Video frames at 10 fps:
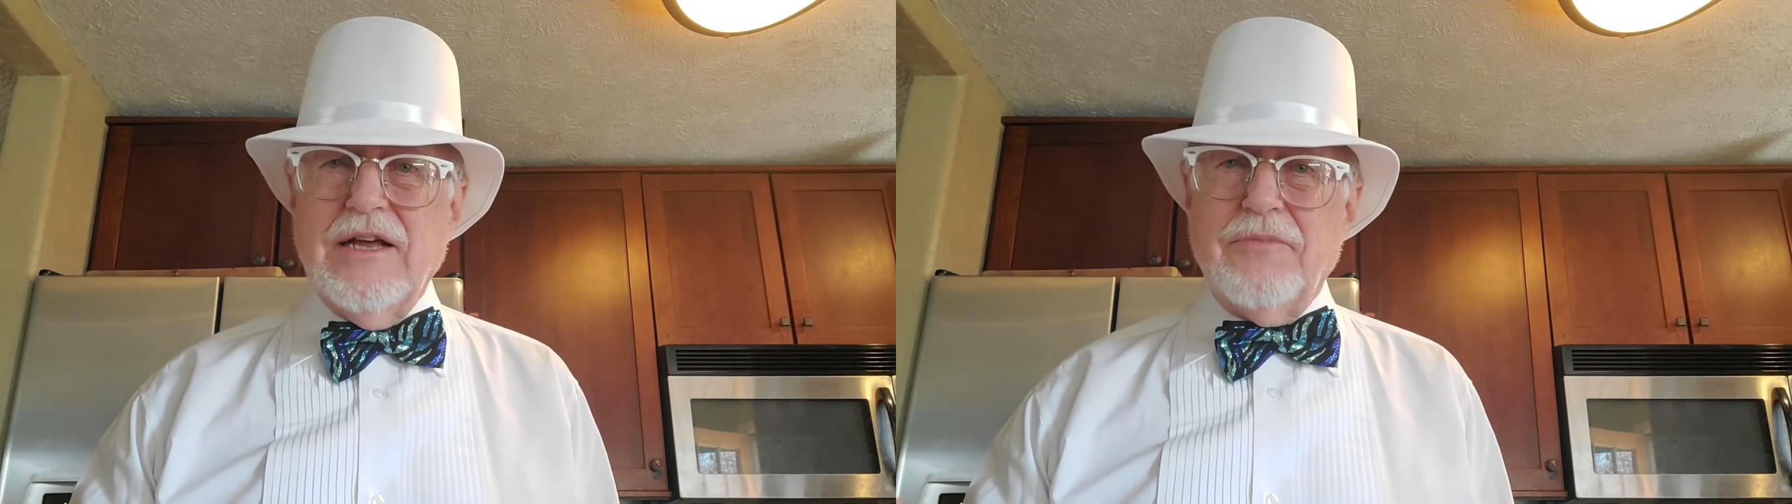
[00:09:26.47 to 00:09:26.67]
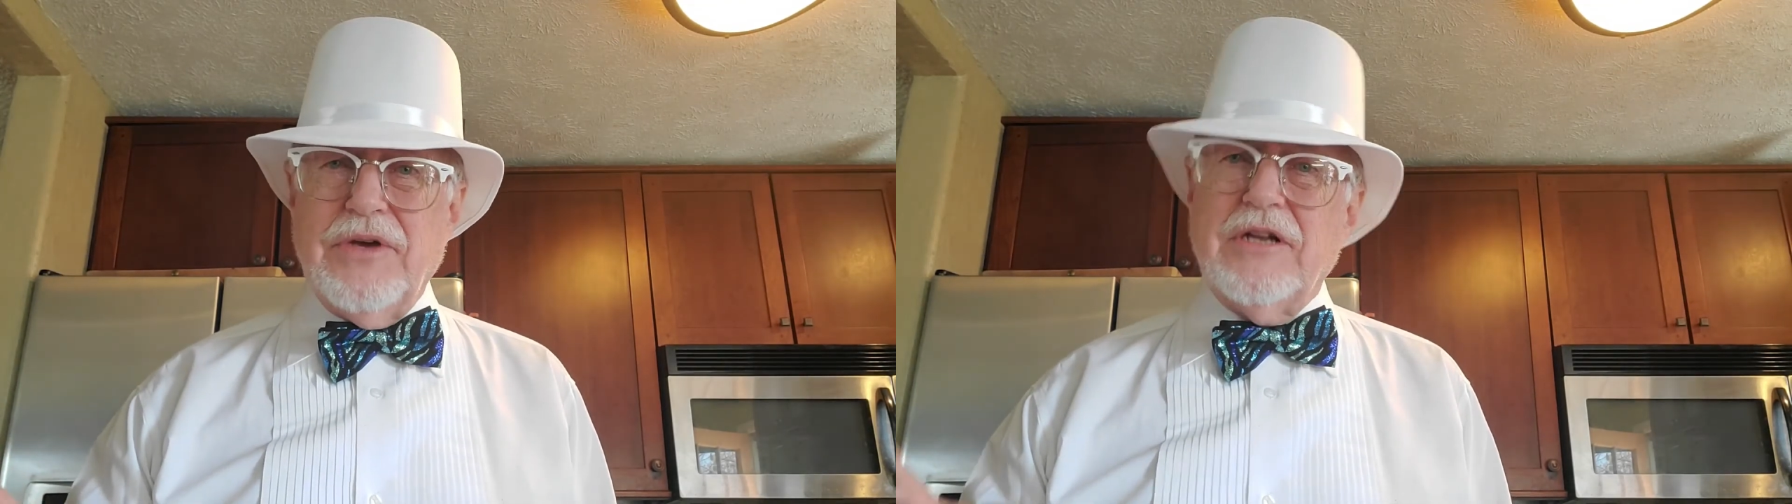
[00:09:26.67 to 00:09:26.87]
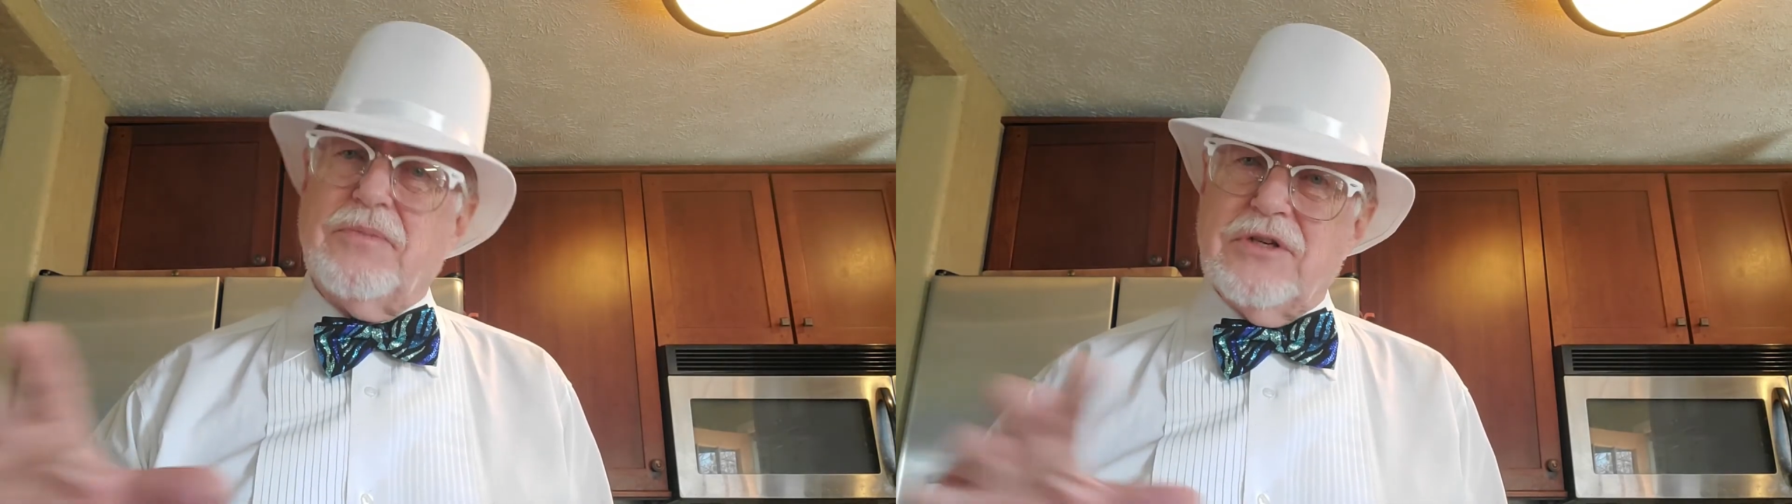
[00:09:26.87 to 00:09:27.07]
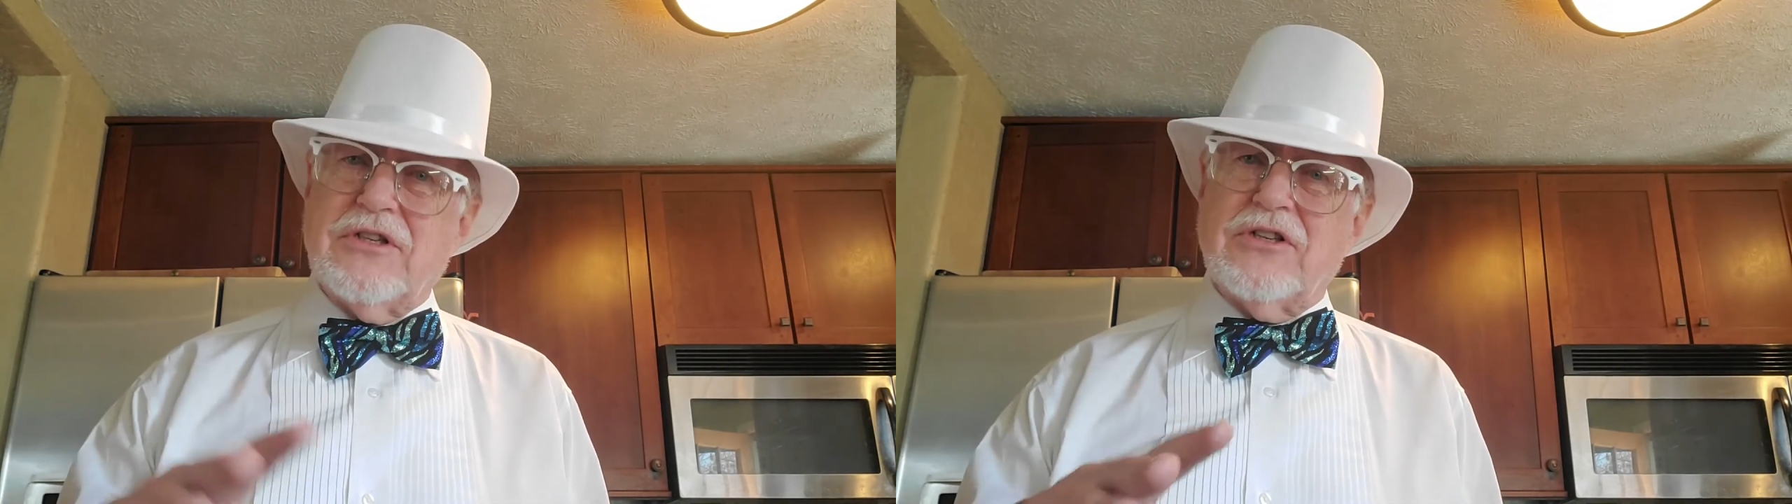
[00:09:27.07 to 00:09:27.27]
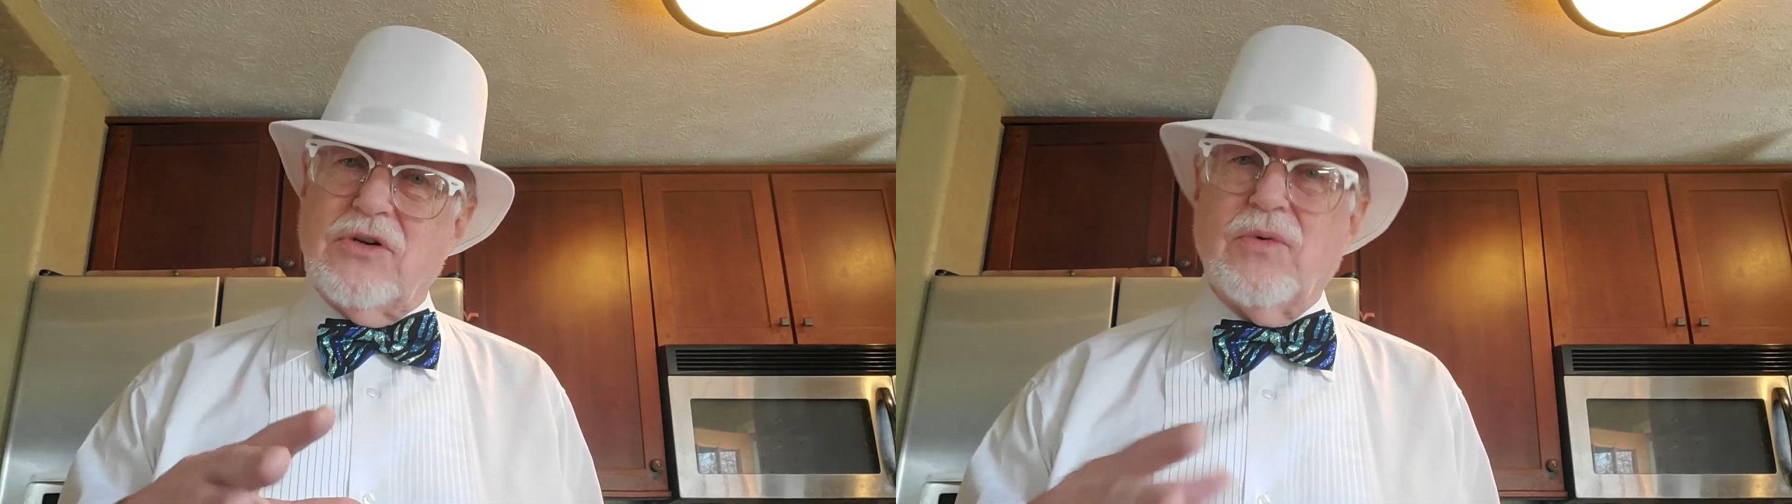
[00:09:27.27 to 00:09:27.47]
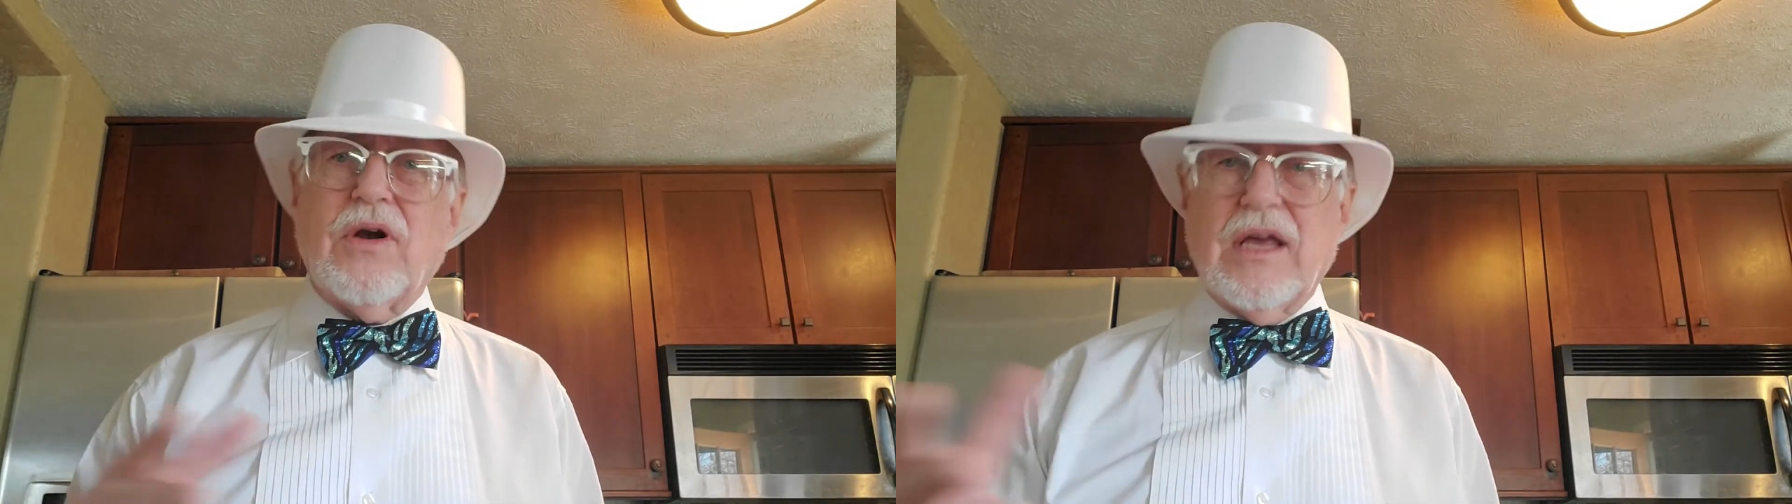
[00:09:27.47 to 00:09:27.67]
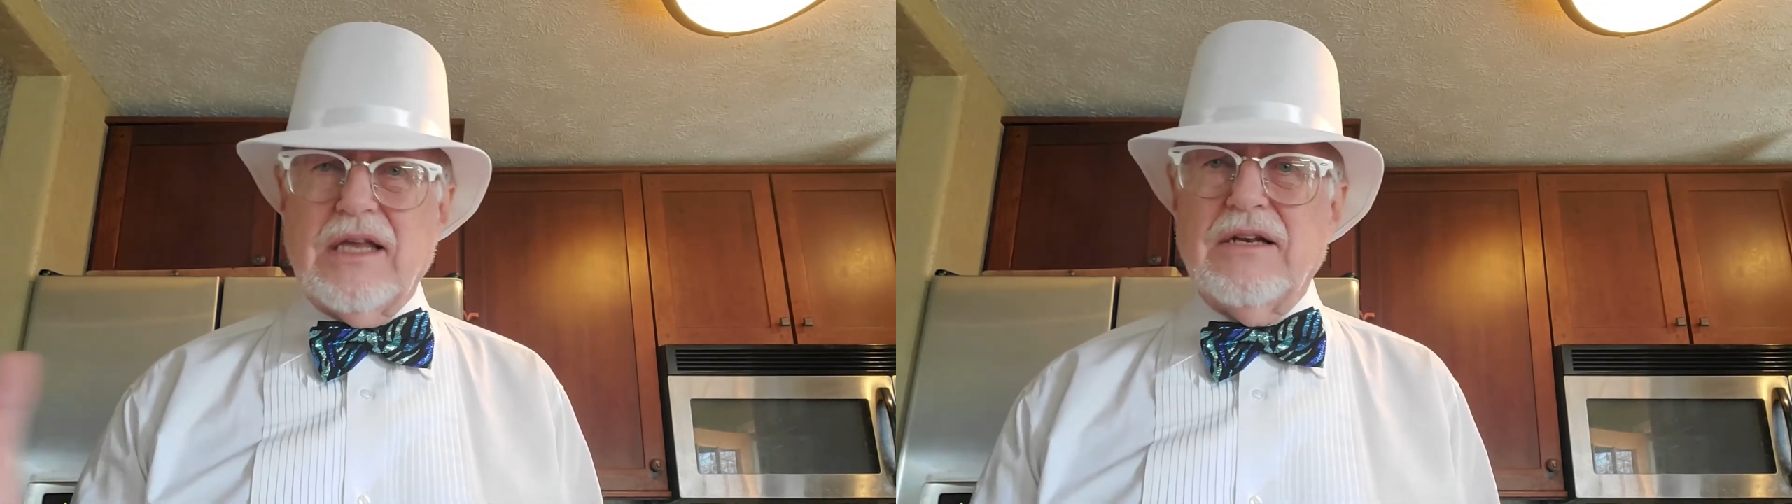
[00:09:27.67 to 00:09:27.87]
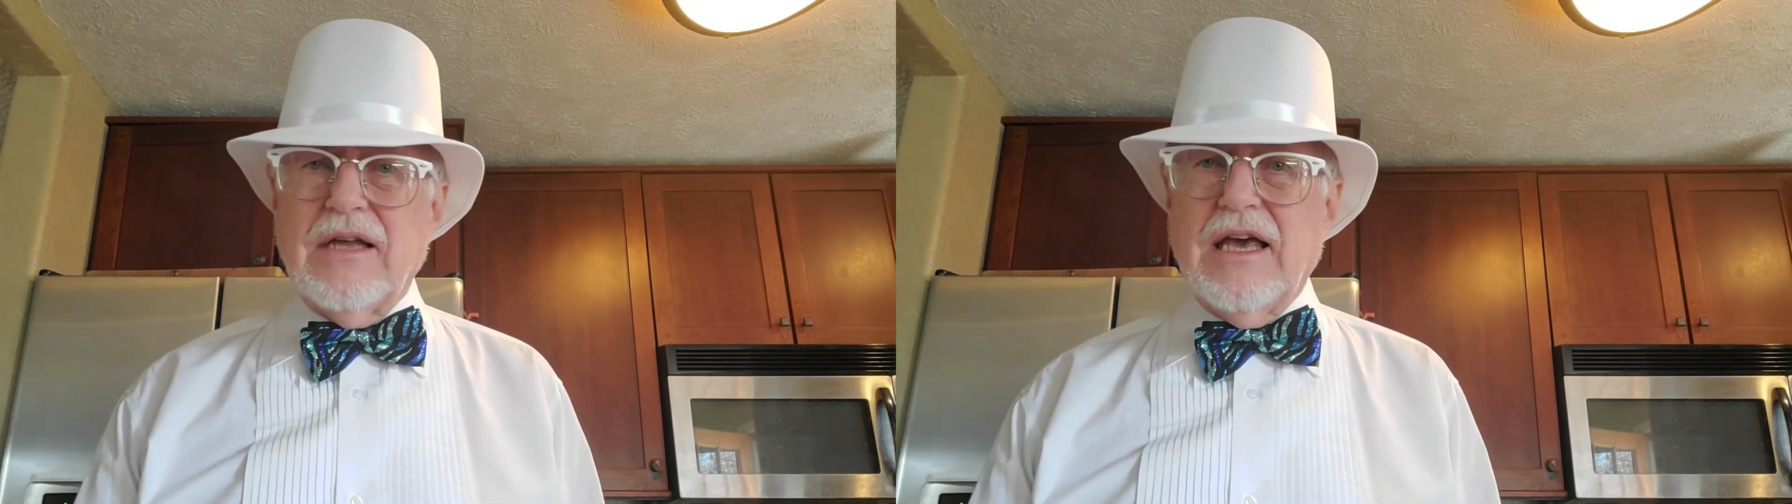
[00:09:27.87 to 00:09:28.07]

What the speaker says: be in a position where I can